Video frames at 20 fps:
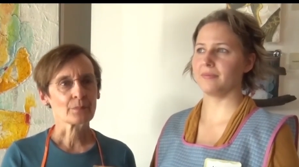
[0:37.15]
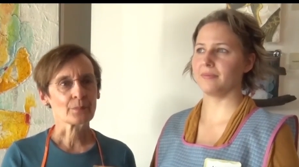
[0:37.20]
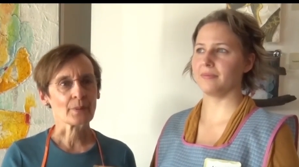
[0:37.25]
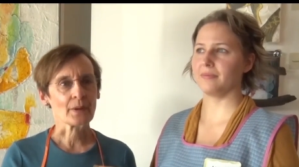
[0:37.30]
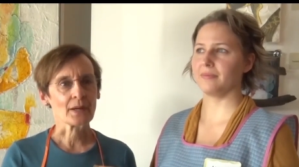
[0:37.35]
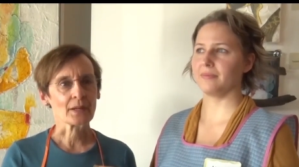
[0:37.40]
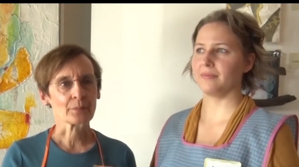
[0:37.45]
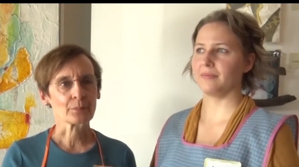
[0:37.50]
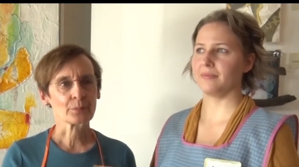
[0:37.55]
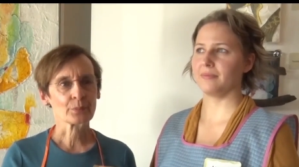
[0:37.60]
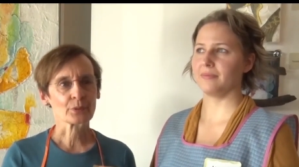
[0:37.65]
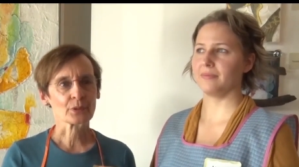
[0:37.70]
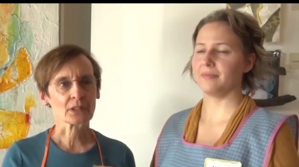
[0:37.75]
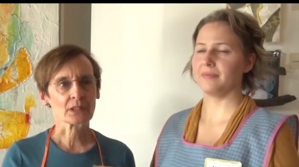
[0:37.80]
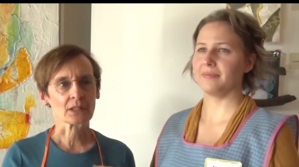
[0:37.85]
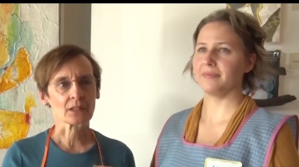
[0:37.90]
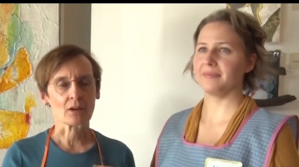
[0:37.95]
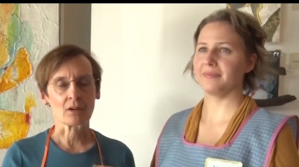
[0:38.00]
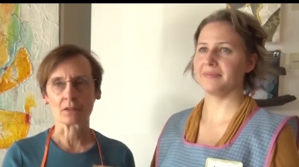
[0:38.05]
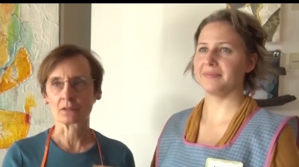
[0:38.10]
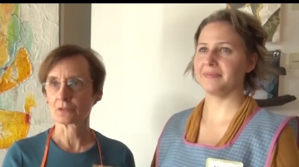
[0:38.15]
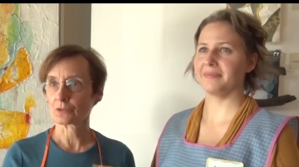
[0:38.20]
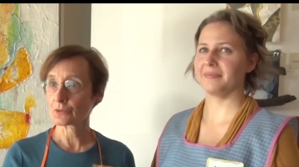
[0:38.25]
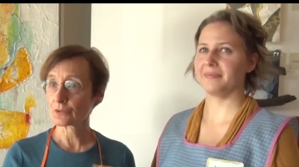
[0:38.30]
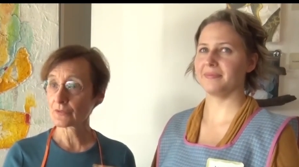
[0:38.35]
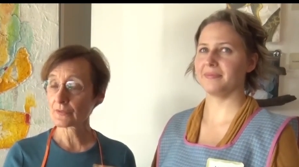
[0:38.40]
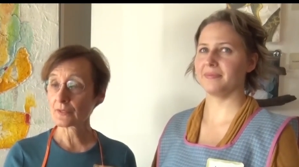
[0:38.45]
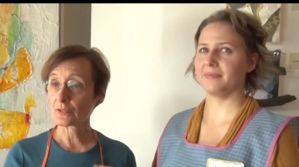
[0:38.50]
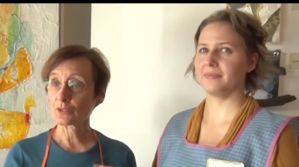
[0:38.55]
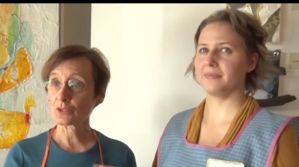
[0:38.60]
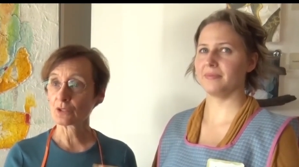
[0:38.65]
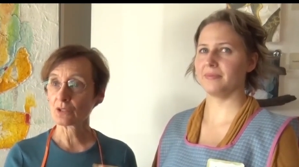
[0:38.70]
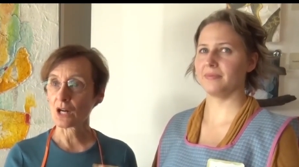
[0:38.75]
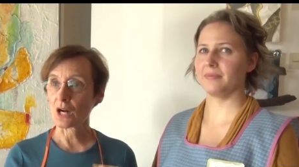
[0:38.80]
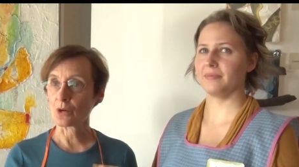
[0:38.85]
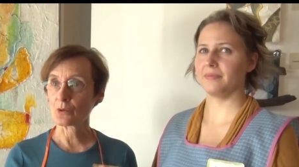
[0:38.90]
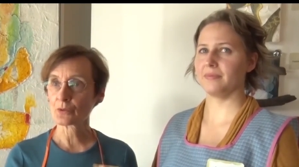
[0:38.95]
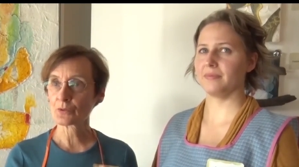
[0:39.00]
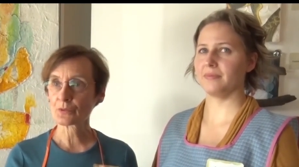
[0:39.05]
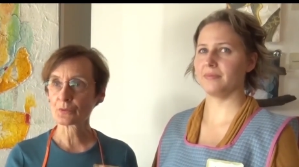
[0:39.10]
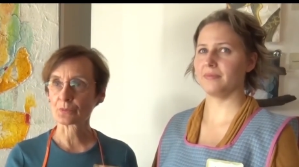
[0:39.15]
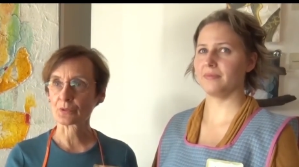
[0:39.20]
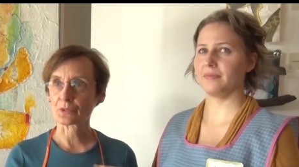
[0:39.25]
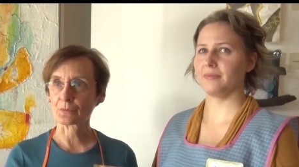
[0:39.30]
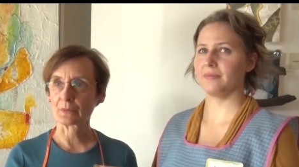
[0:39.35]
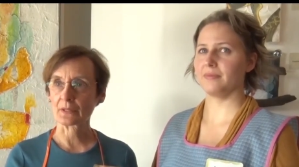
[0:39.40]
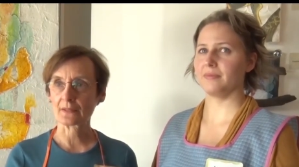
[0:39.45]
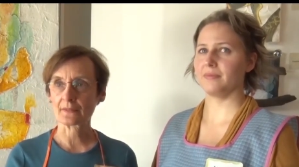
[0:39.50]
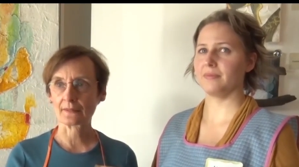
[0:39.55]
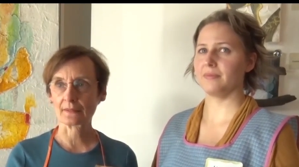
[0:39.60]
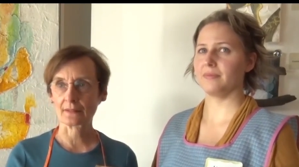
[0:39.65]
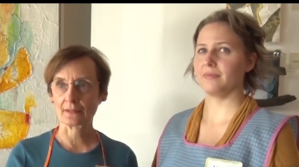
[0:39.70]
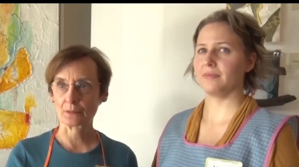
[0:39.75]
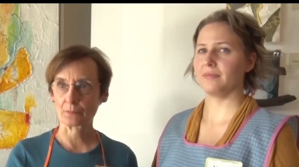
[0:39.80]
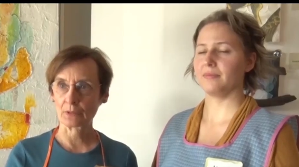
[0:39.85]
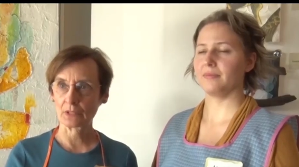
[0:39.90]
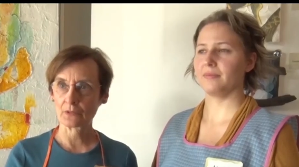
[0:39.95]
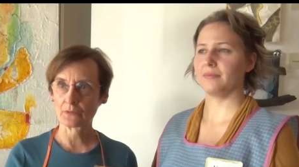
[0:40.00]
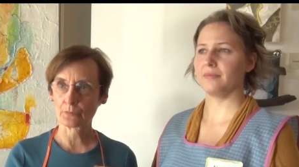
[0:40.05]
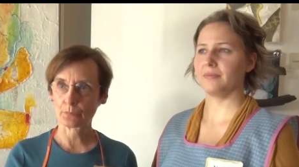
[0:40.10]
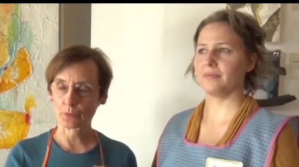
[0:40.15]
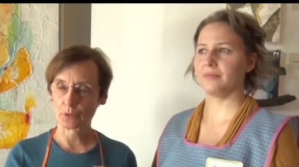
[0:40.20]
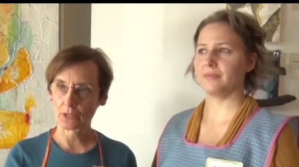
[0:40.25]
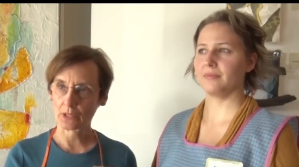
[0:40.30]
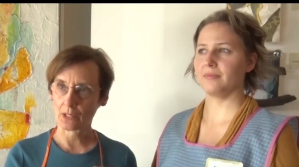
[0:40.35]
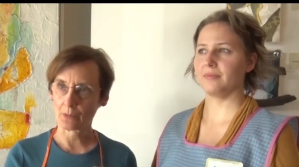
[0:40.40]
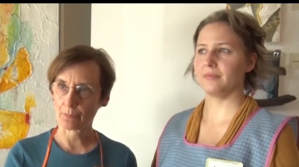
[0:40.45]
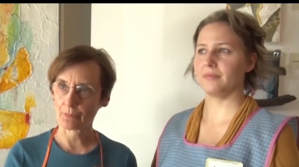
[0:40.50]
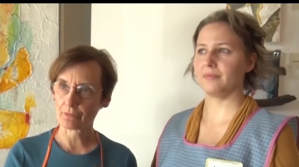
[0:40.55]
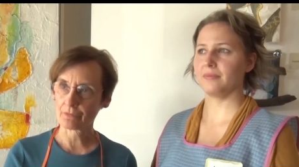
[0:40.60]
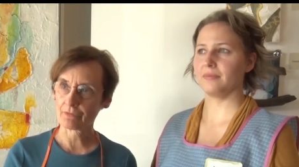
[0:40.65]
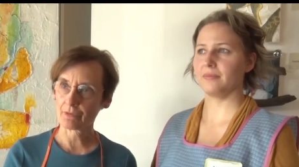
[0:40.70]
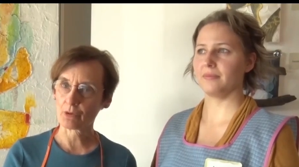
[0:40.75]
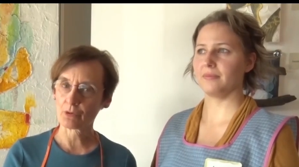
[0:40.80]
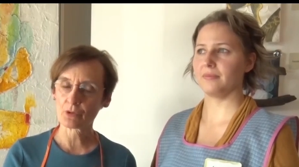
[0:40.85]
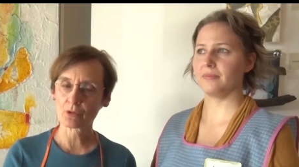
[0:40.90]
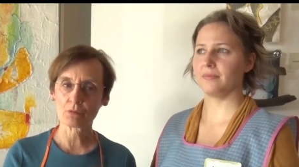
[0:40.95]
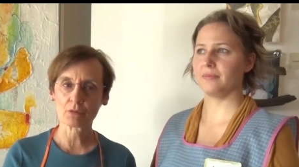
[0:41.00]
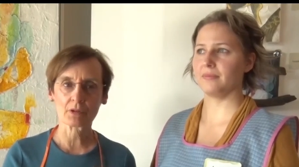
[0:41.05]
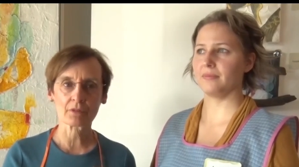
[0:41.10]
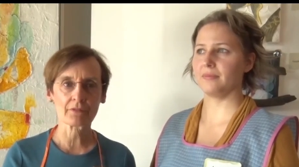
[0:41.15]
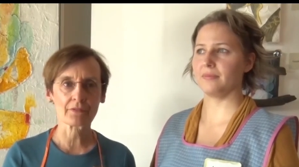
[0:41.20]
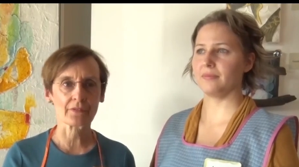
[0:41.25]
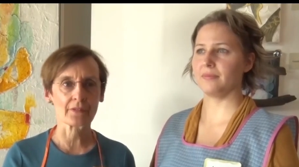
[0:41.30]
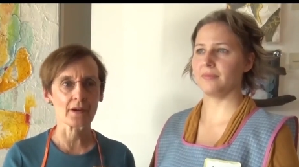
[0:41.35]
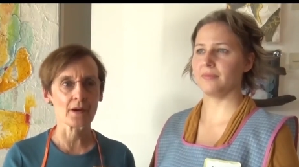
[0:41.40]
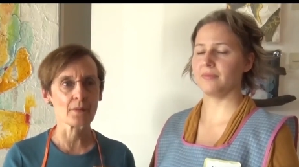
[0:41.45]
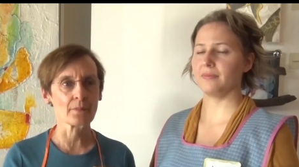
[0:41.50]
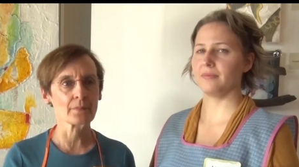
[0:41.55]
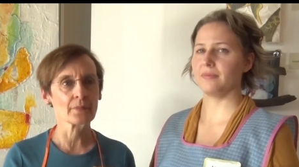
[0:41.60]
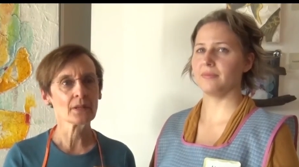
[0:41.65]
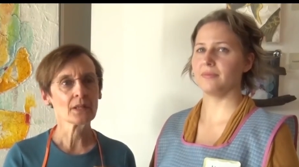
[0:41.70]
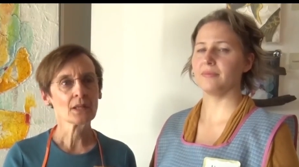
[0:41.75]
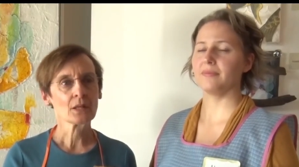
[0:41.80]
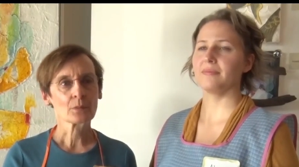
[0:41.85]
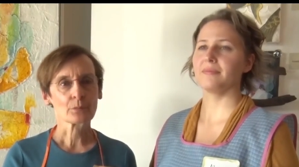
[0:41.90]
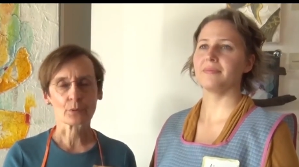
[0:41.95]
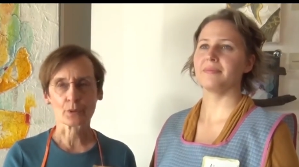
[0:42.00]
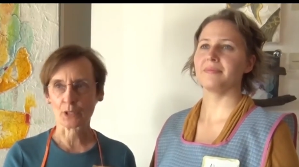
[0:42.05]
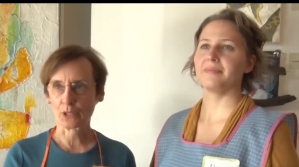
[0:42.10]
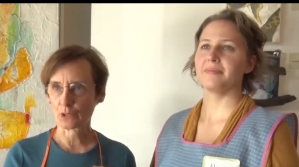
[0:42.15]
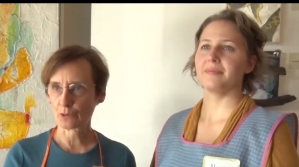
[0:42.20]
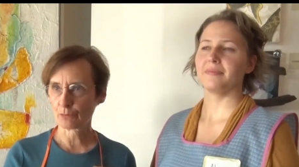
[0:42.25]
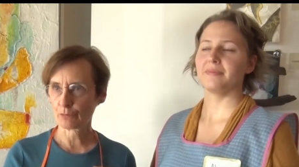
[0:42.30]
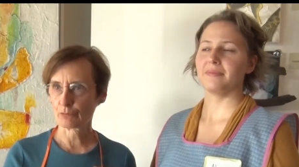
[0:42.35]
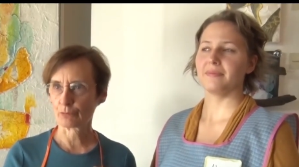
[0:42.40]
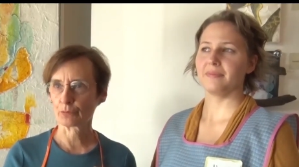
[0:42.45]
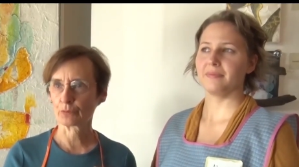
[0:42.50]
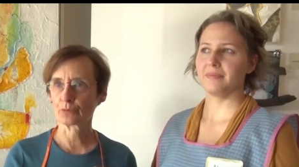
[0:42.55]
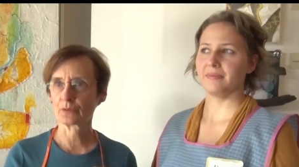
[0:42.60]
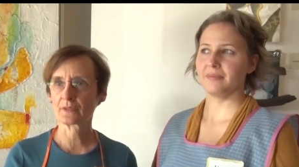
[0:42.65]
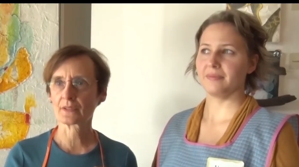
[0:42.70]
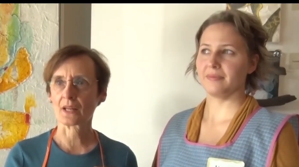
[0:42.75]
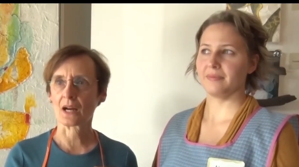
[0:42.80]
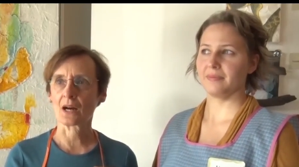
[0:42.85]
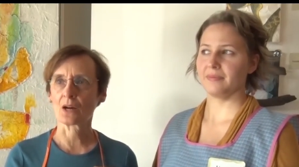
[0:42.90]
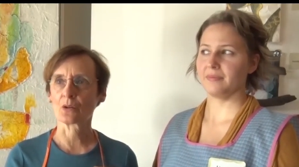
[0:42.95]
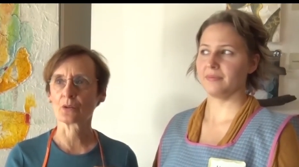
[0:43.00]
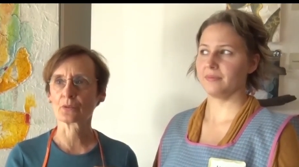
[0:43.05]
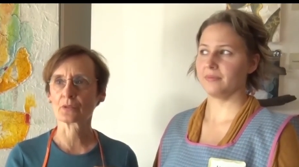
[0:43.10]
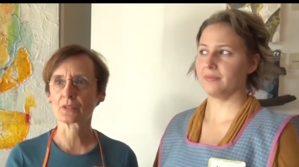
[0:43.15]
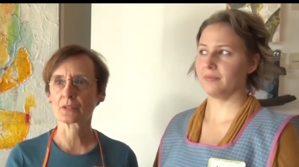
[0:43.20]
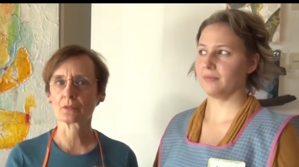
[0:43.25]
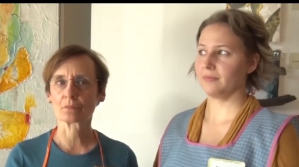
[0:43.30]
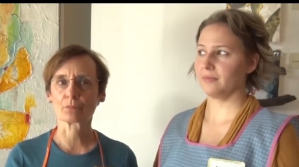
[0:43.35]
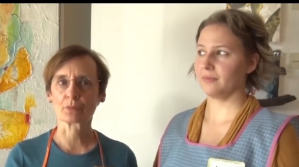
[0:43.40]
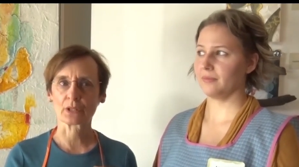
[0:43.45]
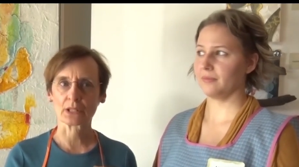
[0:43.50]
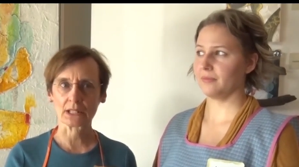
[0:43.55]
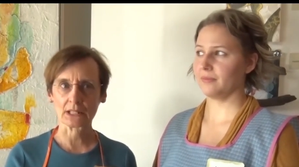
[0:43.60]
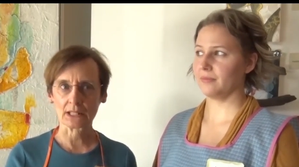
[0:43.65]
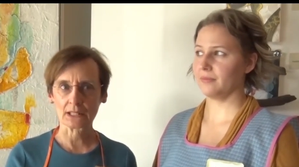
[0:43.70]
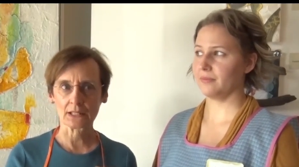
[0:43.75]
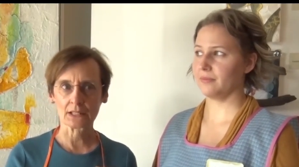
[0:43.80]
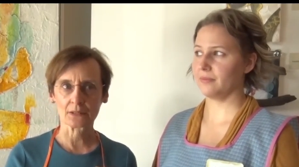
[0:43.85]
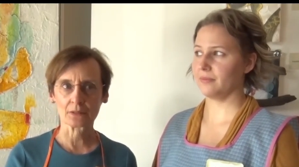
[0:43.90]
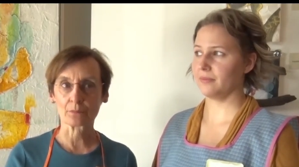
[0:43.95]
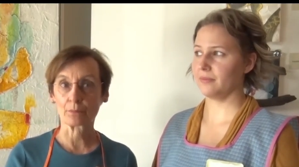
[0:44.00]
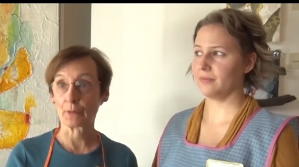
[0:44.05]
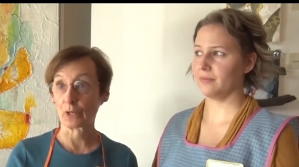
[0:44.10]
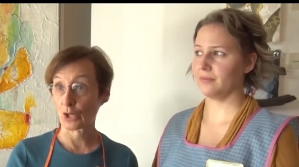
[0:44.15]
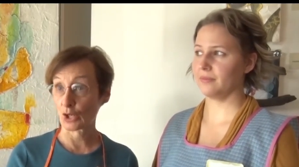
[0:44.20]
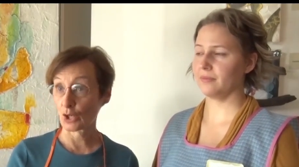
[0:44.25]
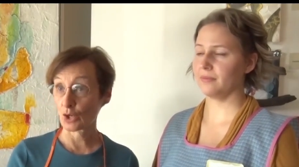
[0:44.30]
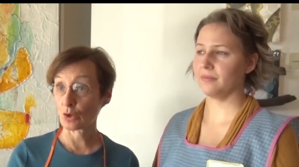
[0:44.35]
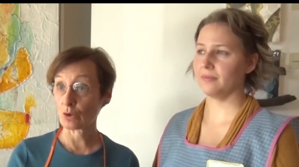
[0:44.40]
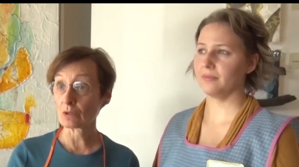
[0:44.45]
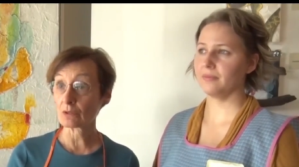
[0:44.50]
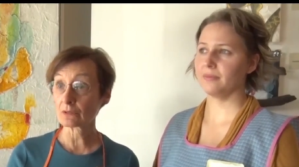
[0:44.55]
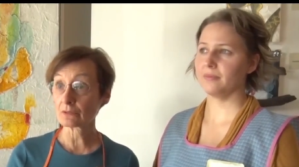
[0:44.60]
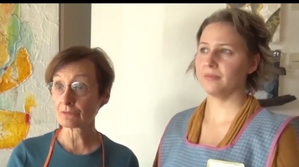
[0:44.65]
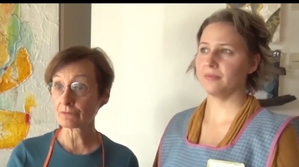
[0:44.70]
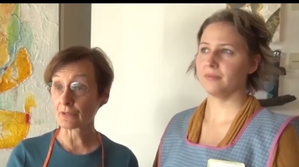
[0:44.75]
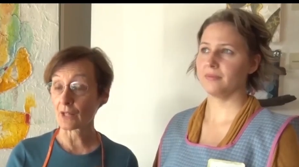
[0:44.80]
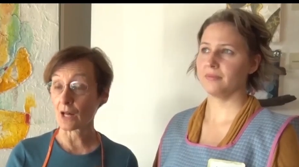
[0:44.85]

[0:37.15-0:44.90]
Speaker 1: by putting altars in your house, which basically means putting up a photo of them, putting the foods out, bringing in marigold